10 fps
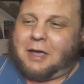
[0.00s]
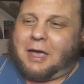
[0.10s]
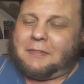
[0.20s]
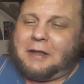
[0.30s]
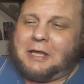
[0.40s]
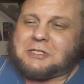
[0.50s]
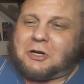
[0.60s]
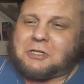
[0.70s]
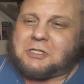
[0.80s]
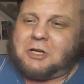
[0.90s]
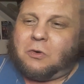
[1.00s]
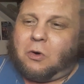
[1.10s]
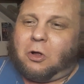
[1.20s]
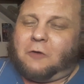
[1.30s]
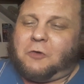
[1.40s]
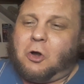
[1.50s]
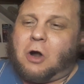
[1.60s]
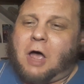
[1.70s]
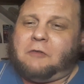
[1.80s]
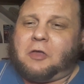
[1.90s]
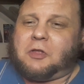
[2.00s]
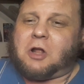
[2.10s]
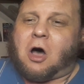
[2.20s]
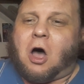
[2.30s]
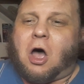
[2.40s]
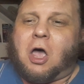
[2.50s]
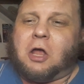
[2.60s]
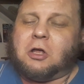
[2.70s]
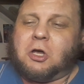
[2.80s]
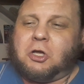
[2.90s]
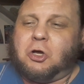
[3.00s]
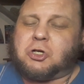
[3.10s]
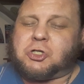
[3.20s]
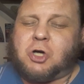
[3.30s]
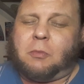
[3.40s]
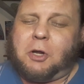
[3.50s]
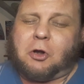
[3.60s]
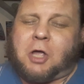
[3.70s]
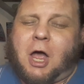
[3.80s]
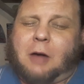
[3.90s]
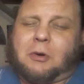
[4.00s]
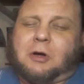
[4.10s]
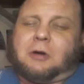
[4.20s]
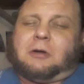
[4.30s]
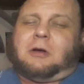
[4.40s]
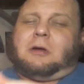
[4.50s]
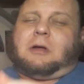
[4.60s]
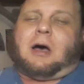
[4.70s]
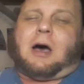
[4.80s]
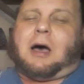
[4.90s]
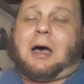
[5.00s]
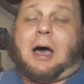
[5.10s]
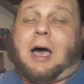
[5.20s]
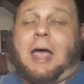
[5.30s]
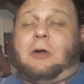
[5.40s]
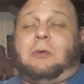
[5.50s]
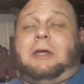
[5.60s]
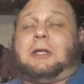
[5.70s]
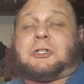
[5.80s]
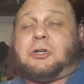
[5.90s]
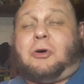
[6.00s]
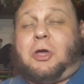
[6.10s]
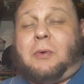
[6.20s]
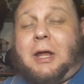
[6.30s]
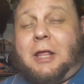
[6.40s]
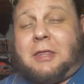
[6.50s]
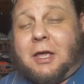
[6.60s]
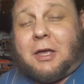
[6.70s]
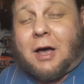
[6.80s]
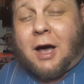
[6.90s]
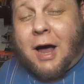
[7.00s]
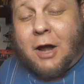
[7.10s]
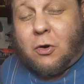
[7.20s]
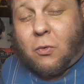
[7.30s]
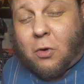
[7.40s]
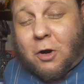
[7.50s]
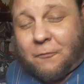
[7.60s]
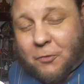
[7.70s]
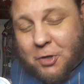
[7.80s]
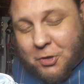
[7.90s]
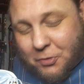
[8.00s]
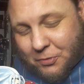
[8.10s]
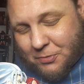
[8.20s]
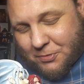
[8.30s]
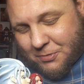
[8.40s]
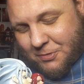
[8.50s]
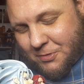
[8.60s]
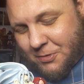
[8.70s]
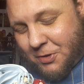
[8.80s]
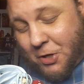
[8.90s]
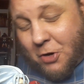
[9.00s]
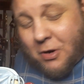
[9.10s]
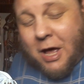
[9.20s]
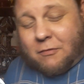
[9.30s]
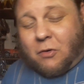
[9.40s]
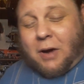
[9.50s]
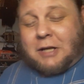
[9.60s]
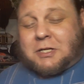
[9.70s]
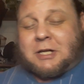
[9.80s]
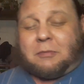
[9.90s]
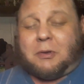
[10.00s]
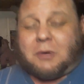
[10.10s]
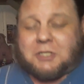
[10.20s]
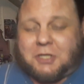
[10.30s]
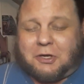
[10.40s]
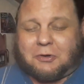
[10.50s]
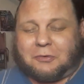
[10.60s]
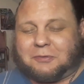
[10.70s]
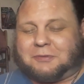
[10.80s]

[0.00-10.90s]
And then he starts, well, if you don't have anything to hide, you should show me your camera. I don't need to show you anything. I don't work for you. You don't have a right to tell me what to do.